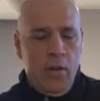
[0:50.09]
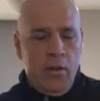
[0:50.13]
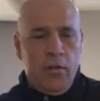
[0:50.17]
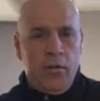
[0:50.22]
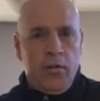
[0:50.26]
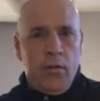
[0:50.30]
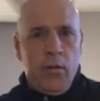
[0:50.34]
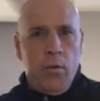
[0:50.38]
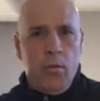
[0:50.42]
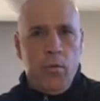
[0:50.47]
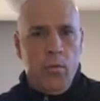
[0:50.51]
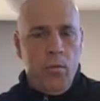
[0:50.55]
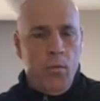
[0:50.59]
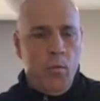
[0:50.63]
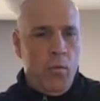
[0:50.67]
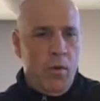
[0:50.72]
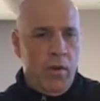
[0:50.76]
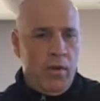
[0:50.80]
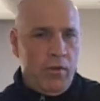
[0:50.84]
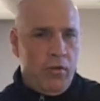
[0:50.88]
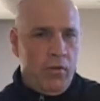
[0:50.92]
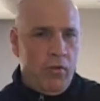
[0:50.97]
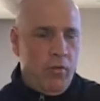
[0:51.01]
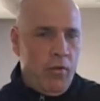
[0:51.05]
So
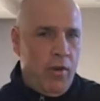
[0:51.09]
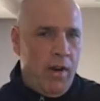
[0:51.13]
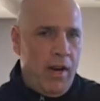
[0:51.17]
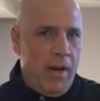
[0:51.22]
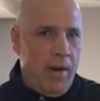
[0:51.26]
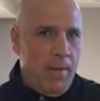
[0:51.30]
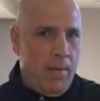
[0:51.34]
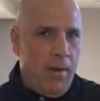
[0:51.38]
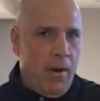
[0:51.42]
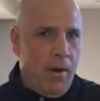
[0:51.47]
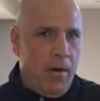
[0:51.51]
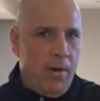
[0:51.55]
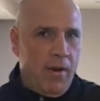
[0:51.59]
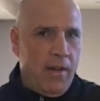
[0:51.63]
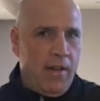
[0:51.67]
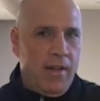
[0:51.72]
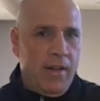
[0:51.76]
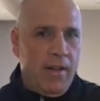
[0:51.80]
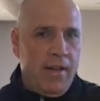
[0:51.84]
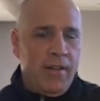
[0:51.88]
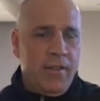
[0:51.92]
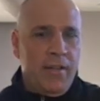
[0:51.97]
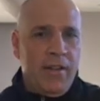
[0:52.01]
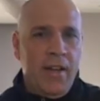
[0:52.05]
what's great about
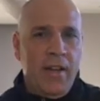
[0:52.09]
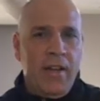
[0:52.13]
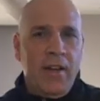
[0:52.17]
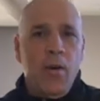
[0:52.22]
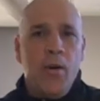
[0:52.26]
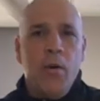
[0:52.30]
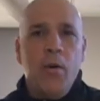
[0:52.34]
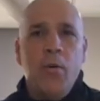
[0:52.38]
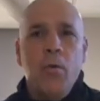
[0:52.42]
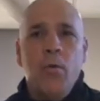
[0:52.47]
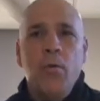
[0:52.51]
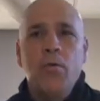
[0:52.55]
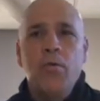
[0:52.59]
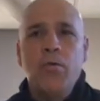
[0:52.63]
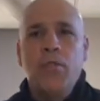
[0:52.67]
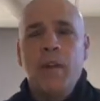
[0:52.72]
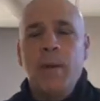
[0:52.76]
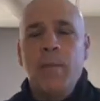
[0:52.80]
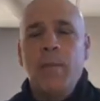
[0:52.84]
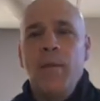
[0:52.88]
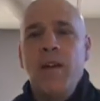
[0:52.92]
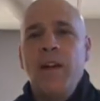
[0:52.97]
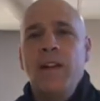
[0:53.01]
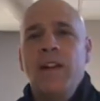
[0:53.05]
it is it holds
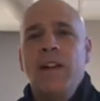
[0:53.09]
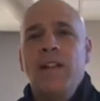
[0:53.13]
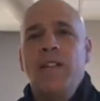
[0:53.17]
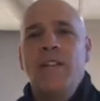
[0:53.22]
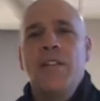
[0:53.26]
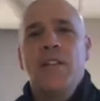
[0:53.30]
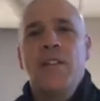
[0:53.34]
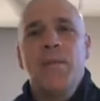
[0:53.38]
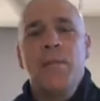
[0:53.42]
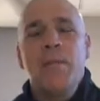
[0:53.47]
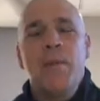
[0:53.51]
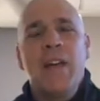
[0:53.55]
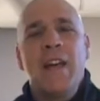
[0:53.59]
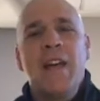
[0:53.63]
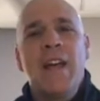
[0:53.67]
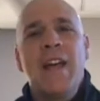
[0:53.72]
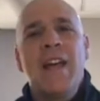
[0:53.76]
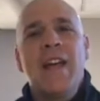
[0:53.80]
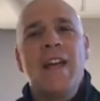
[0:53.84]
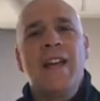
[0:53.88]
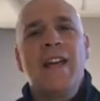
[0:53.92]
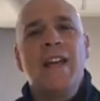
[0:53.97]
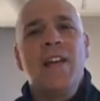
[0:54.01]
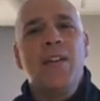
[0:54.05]
up and it doesn't make
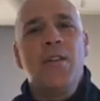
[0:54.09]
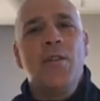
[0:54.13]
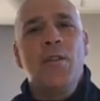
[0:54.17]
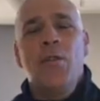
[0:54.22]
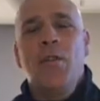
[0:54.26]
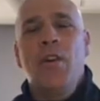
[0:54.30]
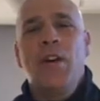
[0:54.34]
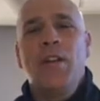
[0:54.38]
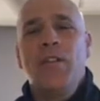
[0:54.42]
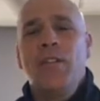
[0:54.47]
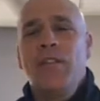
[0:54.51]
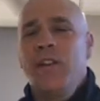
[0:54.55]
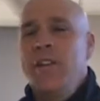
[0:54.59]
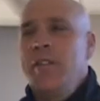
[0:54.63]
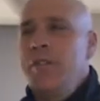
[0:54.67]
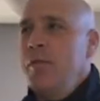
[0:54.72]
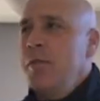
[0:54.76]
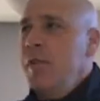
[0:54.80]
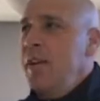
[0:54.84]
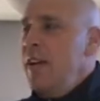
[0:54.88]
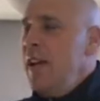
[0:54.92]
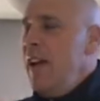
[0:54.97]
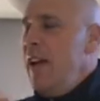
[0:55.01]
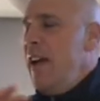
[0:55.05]
any noise, and
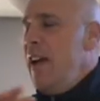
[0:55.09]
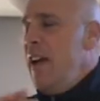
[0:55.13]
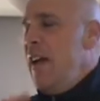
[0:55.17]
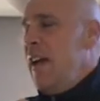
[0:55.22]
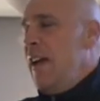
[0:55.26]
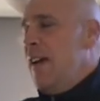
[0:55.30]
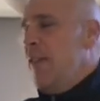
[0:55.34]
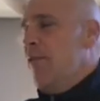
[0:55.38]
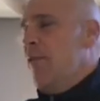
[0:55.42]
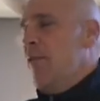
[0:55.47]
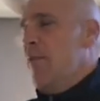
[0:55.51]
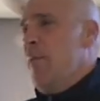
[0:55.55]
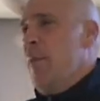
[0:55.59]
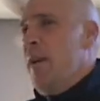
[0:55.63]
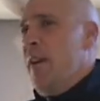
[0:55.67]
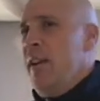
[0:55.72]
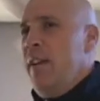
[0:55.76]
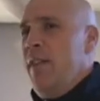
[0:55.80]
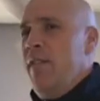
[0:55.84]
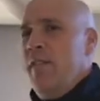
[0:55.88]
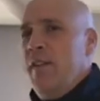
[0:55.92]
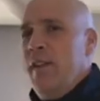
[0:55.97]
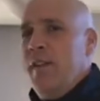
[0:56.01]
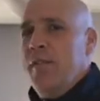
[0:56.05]
you can hang it from
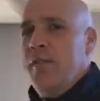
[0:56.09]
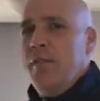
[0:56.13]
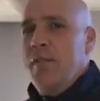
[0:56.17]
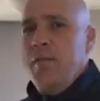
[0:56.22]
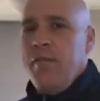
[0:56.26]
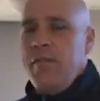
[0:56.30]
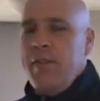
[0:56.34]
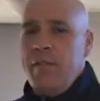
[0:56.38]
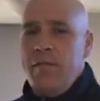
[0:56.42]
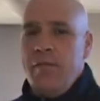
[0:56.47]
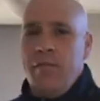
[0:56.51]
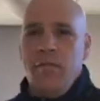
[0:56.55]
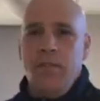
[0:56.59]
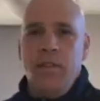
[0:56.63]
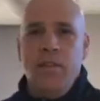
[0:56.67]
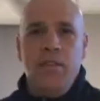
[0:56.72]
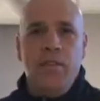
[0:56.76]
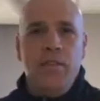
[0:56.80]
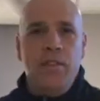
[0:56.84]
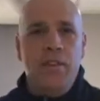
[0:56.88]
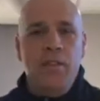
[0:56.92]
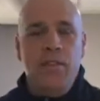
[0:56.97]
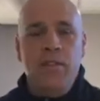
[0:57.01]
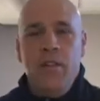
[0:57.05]
anything. So say for
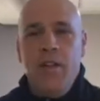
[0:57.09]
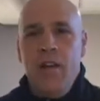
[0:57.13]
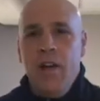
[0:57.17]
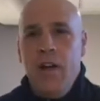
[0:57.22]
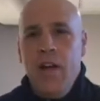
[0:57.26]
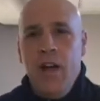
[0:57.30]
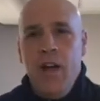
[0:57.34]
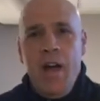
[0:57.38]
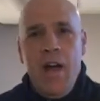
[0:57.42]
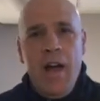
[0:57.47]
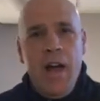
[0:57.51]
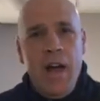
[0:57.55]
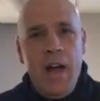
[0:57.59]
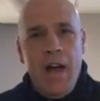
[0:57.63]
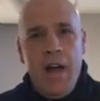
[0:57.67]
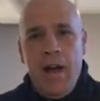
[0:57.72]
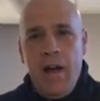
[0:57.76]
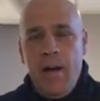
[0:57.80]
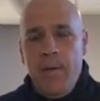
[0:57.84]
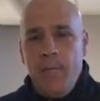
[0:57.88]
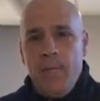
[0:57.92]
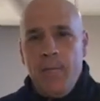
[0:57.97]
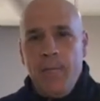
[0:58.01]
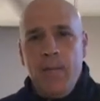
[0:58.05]
instance,
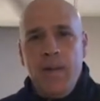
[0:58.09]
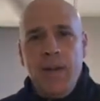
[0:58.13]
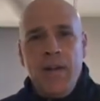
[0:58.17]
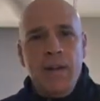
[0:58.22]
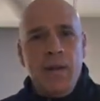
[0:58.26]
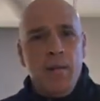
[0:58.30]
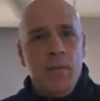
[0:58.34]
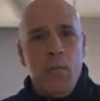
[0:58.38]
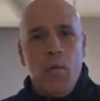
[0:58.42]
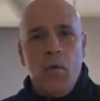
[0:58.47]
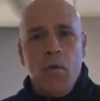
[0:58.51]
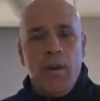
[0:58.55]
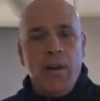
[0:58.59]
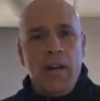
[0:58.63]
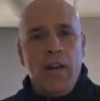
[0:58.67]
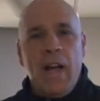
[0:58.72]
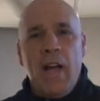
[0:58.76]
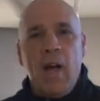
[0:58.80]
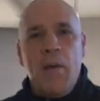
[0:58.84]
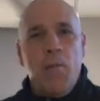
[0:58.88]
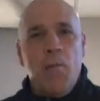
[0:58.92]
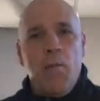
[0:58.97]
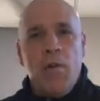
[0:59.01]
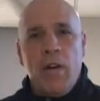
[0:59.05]
in the morning
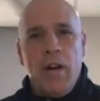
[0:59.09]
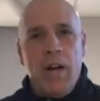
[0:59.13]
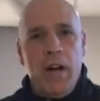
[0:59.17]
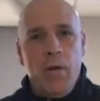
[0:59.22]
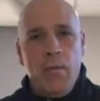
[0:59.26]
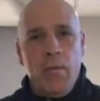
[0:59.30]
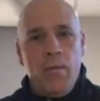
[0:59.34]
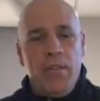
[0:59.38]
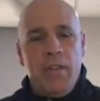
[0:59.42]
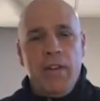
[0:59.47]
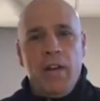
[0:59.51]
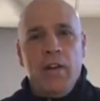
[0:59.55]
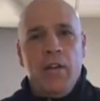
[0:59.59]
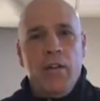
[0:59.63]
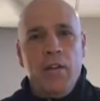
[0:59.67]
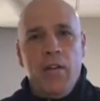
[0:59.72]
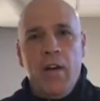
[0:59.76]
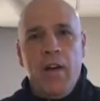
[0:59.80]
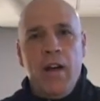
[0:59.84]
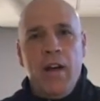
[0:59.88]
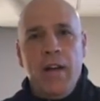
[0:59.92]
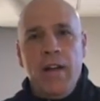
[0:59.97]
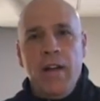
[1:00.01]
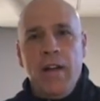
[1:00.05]
I work out with it a
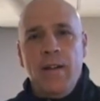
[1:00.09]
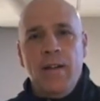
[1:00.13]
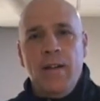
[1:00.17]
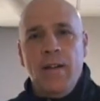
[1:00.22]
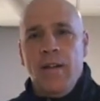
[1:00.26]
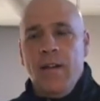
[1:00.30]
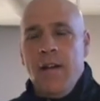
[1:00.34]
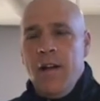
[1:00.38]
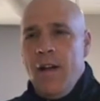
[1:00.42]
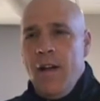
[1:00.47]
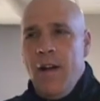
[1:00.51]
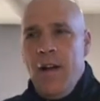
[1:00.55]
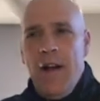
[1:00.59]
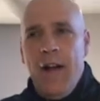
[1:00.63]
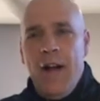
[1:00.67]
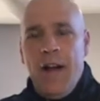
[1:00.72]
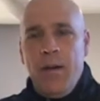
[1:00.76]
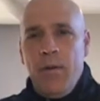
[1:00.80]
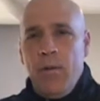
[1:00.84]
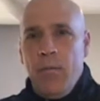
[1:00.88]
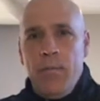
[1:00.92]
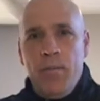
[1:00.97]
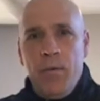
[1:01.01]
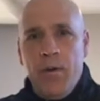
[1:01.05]
lot, and I
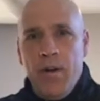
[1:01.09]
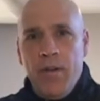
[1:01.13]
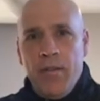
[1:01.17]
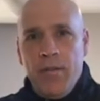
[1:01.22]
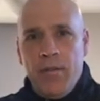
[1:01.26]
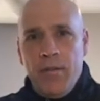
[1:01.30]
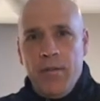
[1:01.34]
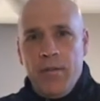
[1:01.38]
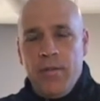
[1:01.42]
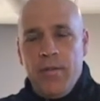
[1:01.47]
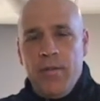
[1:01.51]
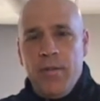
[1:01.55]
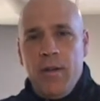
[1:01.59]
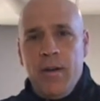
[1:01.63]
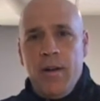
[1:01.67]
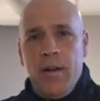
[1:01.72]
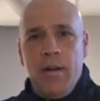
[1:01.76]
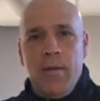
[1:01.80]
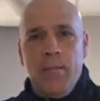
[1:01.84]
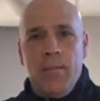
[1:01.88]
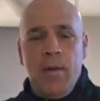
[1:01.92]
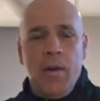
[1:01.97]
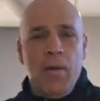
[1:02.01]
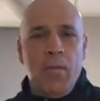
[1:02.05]
don't bother
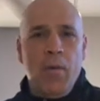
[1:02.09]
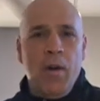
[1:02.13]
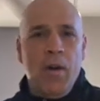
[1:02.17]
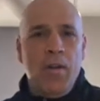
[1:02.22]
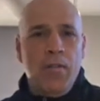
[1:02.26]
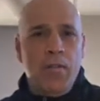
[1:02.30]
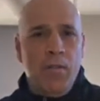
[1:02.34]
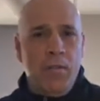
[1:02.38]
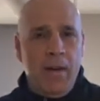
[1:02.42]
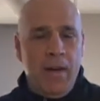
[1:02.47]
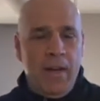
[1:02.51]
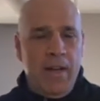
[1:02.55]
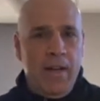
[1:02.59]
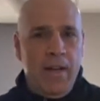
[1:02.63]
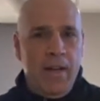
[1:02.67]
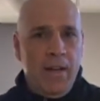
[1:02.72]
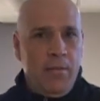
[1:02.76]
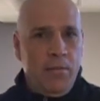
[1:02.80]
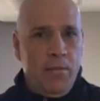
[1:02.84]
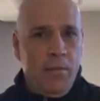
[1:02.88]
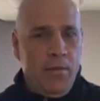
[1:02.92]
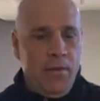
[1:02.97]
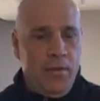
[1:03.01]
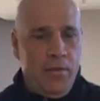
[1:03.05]
my wife or my
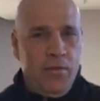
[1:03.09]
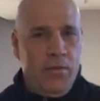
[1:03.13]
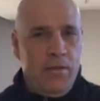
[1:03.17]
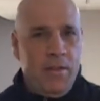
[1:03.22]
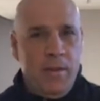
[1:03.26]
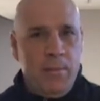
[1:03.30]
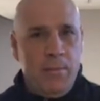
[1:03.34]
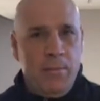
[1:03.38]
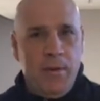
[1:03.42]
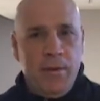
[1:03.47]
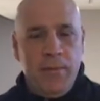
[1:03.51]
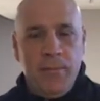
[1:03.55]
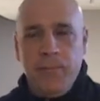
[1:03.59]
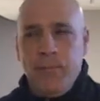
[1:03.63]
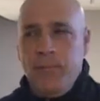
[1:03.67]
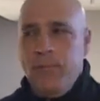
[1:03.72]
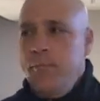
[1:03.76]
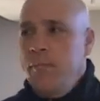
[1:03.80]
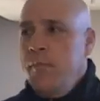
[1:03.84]
kids when they're sleeping.